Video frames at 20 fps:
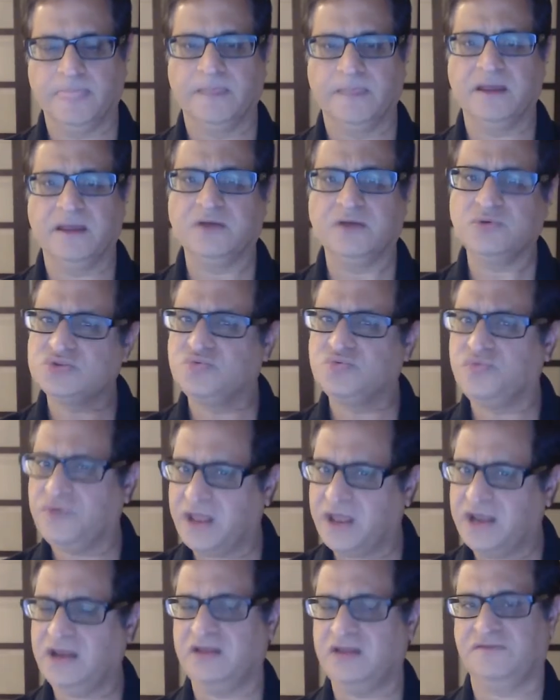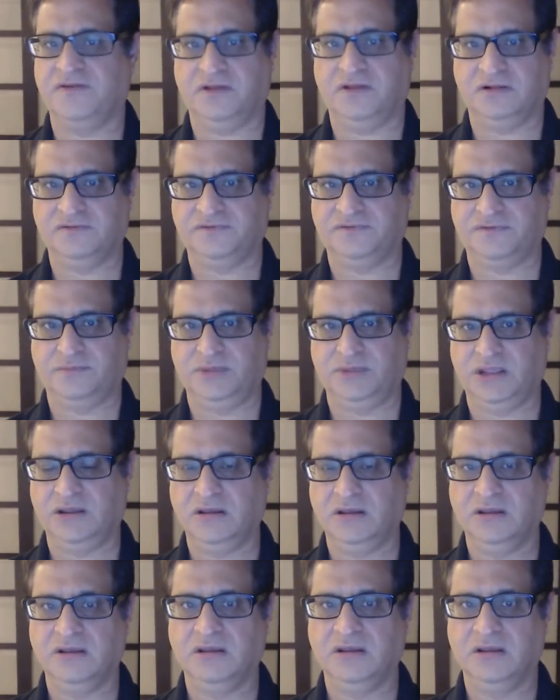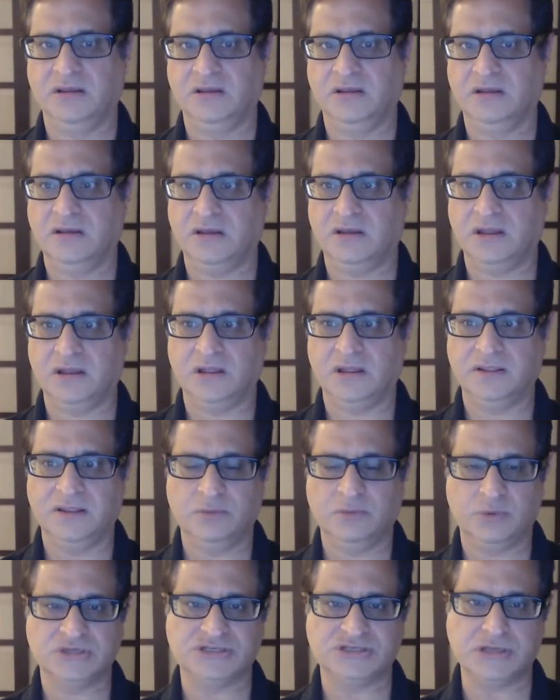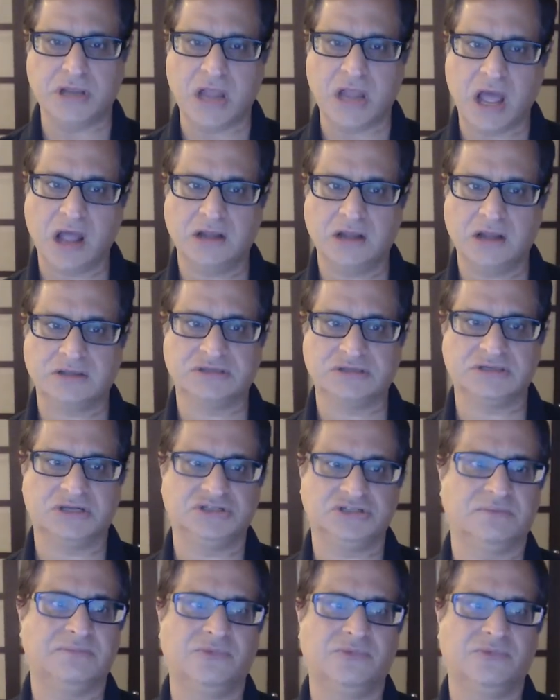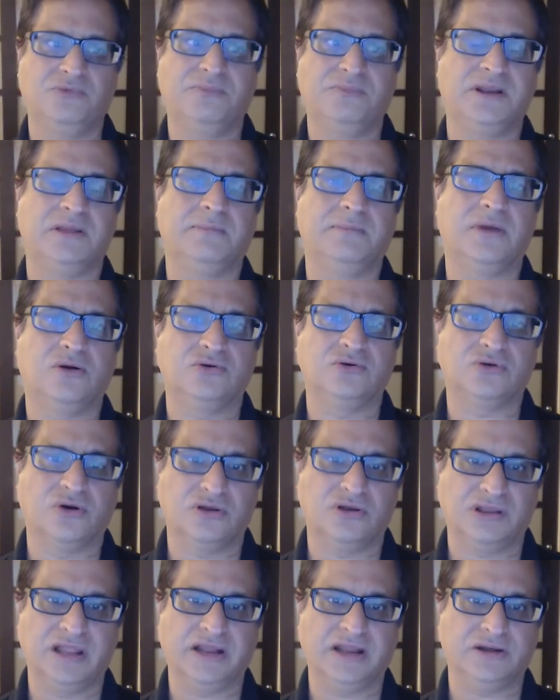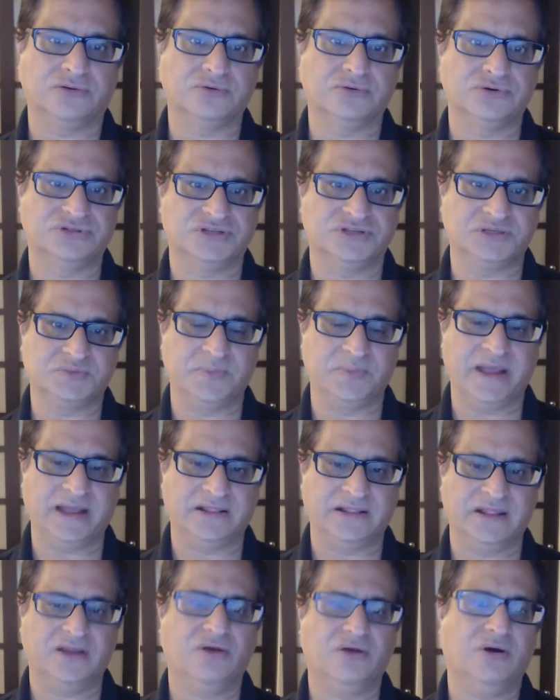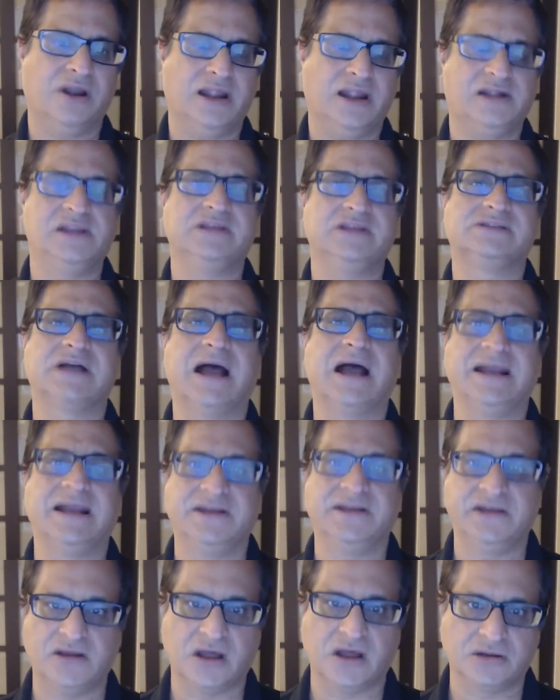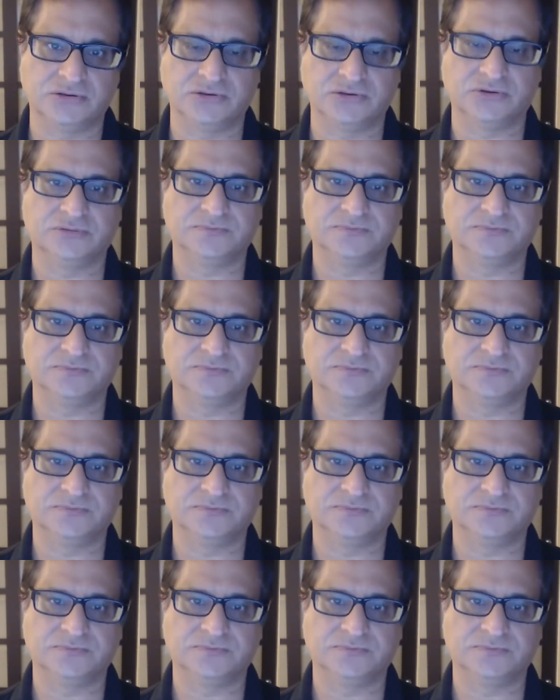It was very difficult for me. There was not such a movement about online courses back then, or at least I did not know.